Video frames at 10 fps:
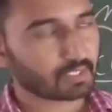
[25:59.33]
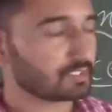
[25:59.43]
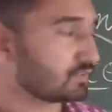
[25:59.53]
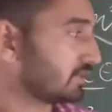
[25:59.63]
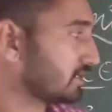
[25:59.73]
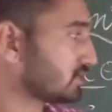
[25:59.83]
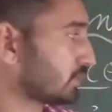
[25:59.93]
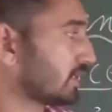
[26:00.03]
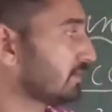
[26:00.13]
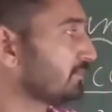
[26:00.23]
Okay, so in
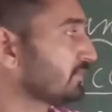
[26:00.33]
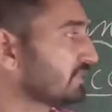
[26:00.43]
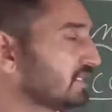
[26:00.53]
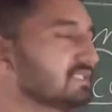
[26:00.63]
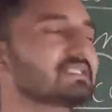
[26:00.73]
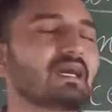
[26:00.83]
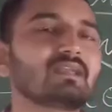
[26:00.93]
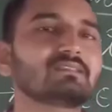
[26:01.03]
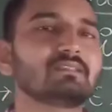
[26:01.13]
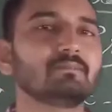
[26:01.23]
this way, these
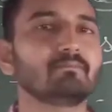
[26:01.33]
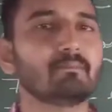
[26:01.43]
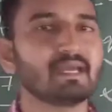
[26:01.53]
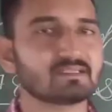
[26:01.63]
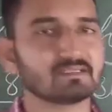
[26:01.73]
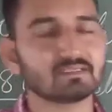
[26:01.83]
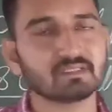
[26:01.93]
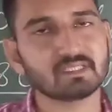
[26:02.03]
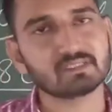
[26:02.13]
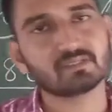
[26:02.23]
are the major
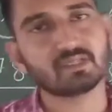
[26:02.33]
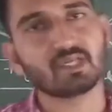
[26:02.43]
things